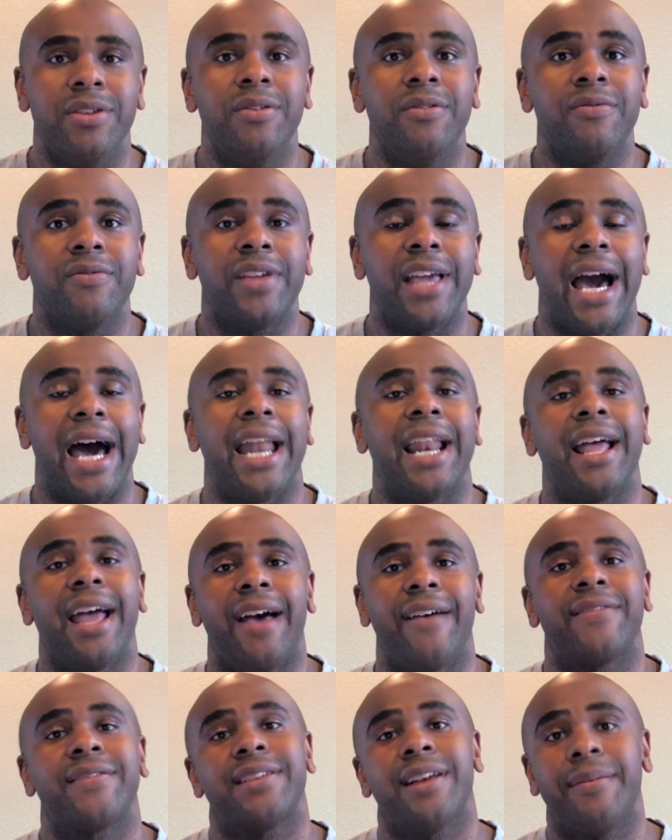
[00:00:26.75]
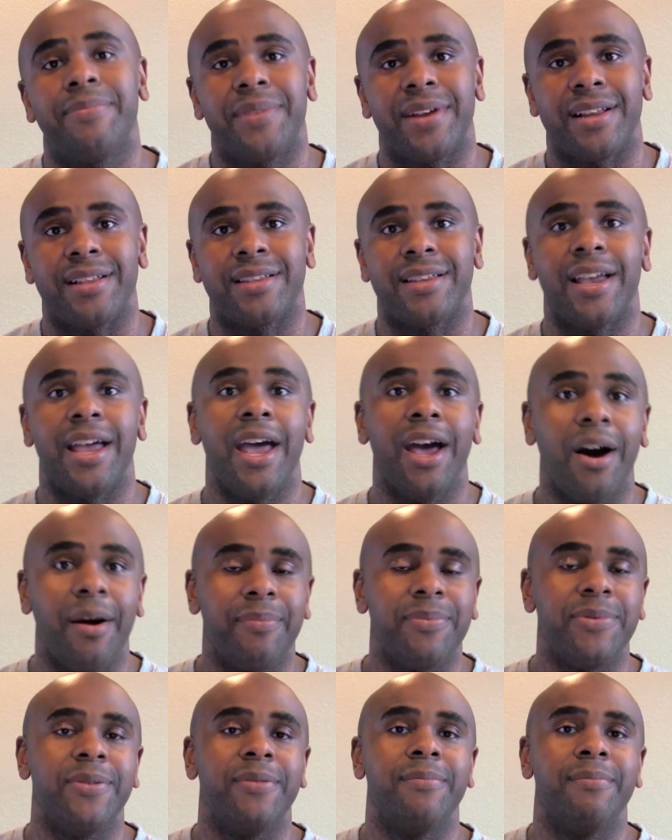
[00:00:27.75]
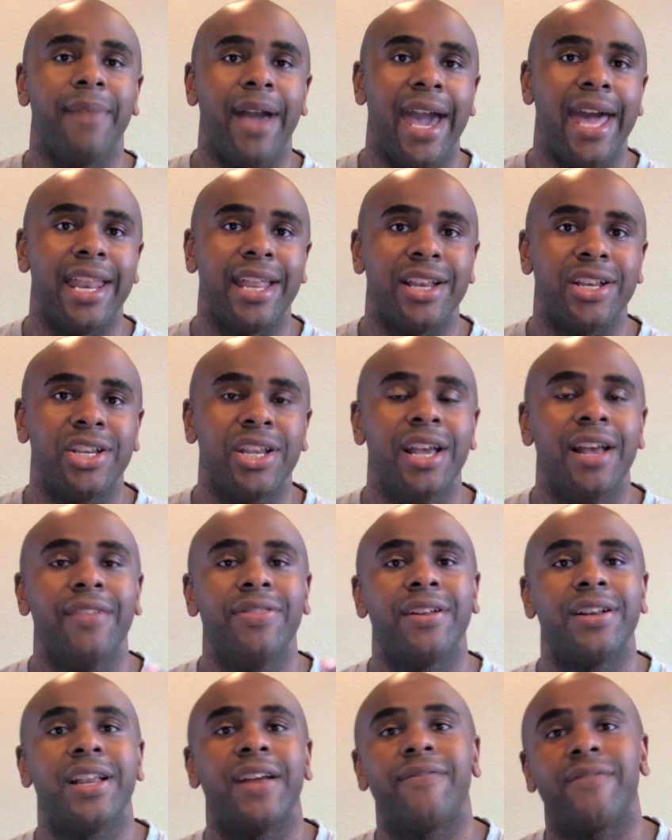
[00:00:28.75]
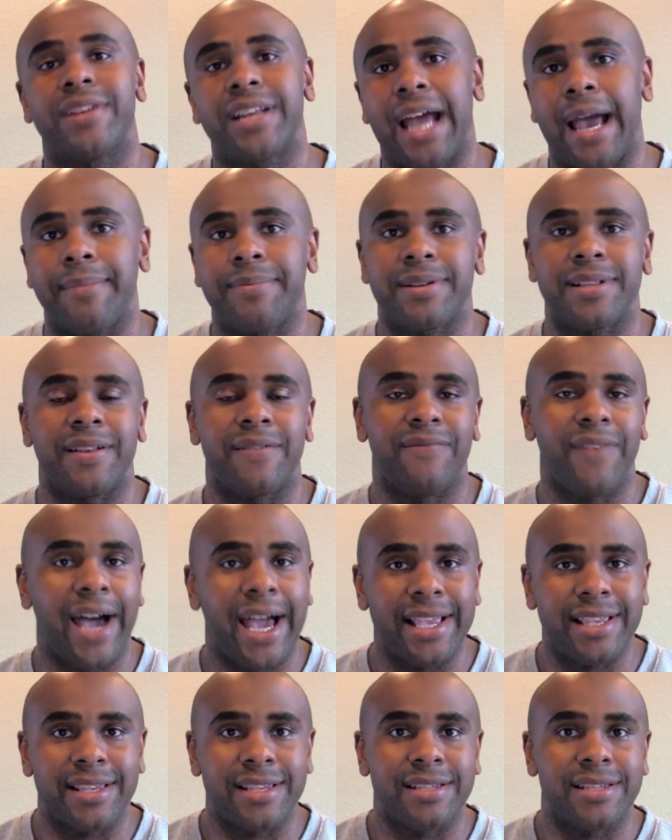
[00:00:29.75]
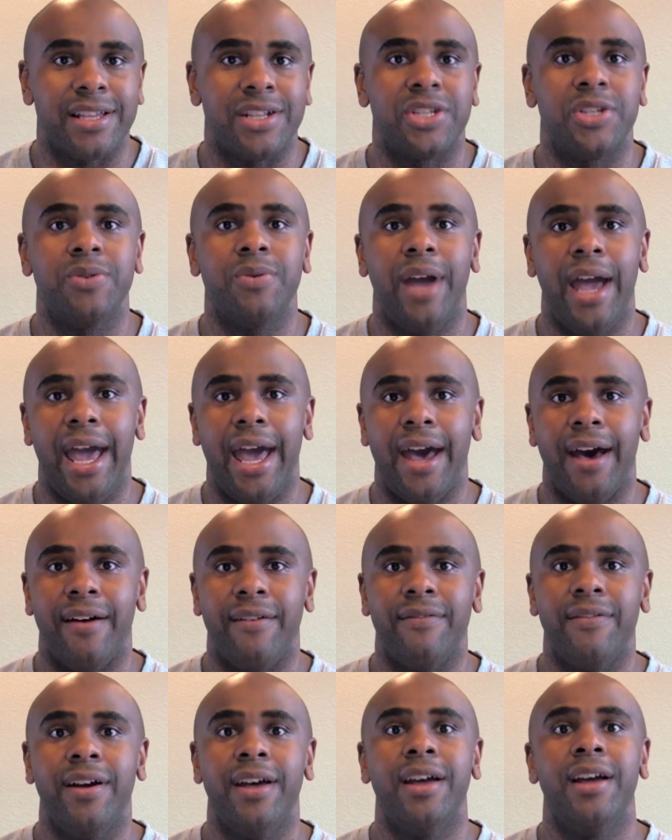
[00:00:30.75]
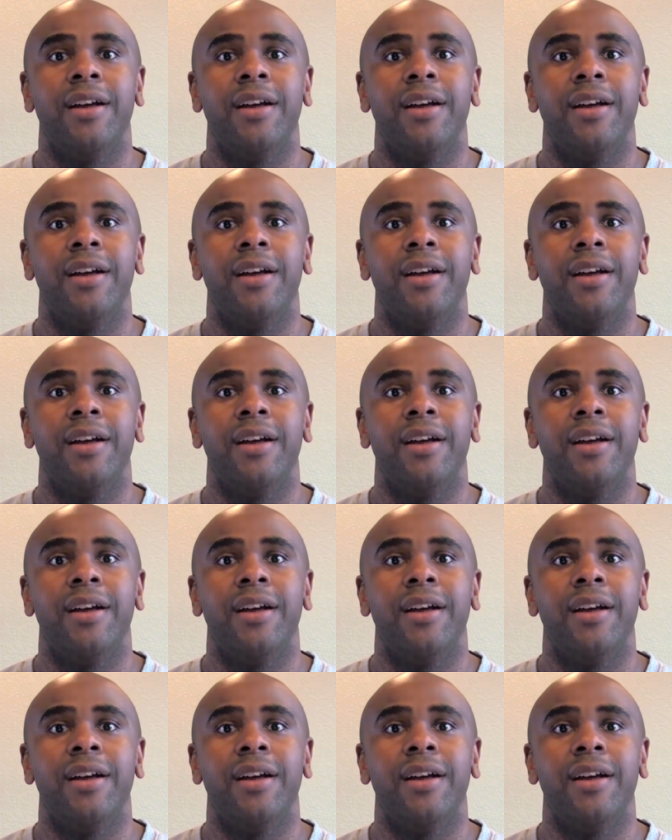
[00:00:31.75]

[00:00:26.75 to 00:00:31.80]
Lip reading: you gotta have something to help you manage the different types of devices that you have